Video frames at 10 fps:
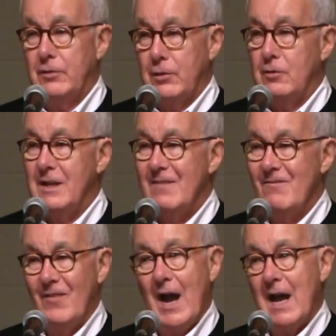
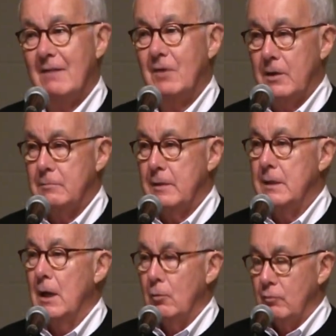3,500
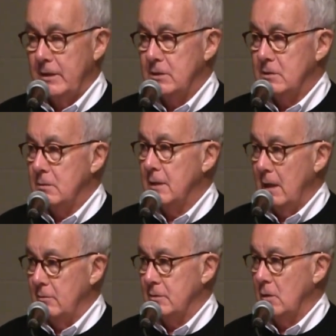registered
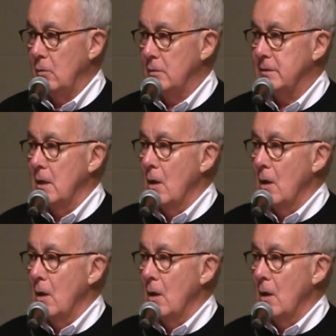households.